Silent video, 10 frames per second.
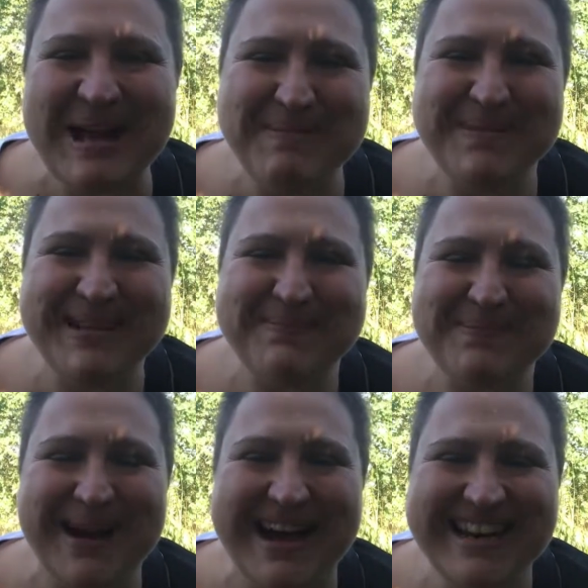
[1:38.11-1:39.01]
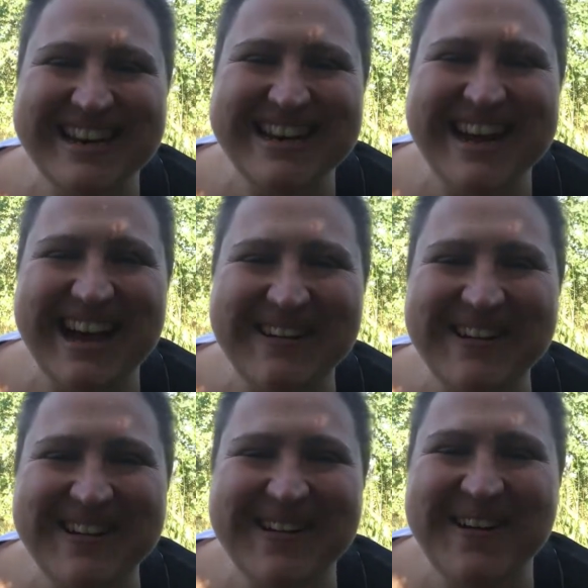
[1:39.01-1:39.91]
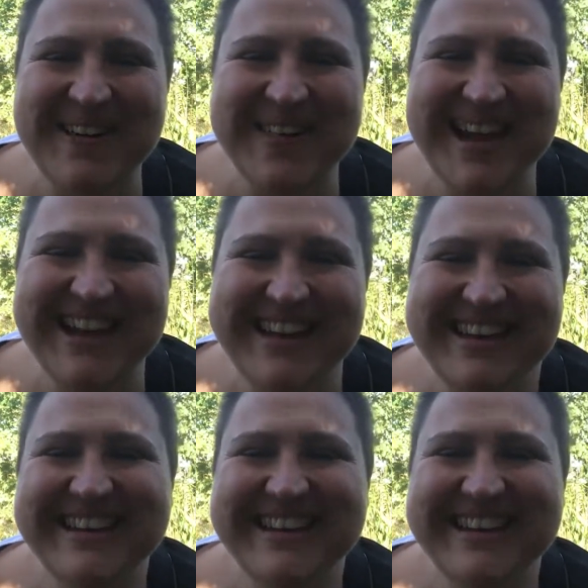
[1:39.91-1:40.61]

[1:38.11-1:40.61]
A bad pun now or then.